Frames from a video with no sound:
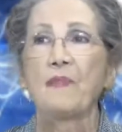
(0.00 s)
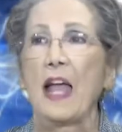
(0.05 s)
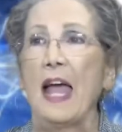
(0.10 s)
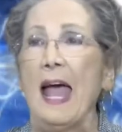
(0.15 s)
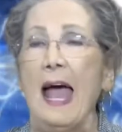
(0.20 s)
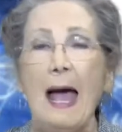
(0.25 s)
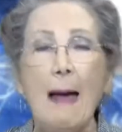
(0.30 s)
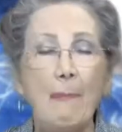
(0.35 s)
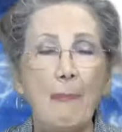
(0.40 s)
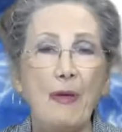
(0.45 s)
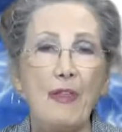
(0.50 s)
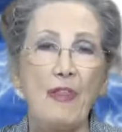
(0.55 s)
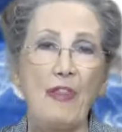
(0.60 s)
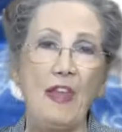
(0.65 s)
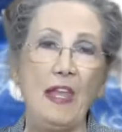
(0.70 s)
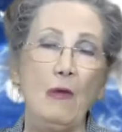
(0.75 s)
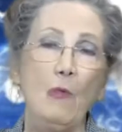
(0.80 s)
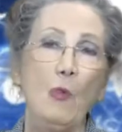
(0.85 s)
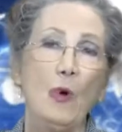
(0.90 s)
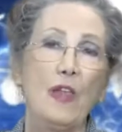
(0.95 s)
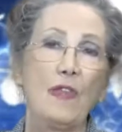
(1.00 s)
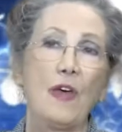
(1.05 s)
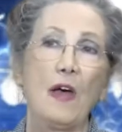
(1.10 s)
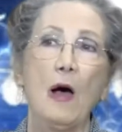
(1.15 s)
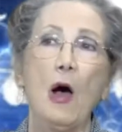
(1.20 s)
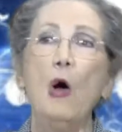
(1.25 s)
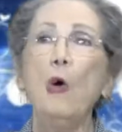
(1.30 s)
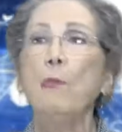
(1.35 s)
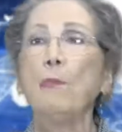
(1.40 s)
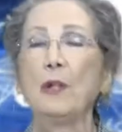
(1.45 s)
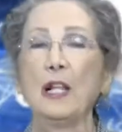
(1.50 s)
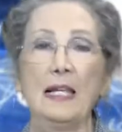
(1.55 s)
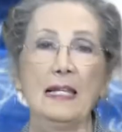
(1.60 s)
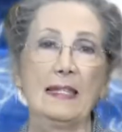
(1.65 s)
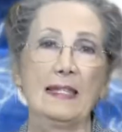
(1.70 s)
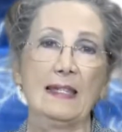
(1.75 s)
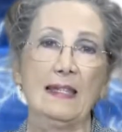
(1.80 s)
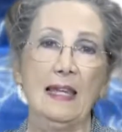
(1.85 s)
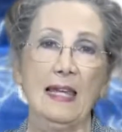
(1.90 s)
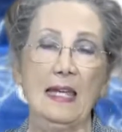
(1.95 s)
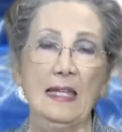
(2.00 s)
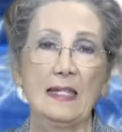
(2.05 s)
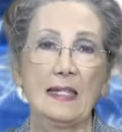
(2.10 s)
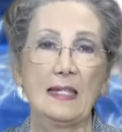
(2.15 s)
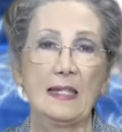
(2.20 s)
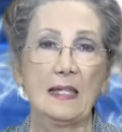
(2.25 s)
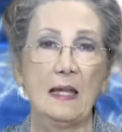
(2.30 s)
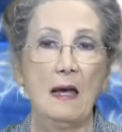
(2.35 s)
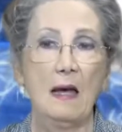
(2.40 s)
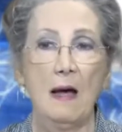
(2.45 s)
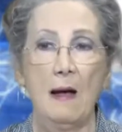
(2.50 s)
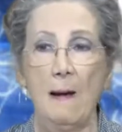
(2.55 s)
apathy, with hopelessness,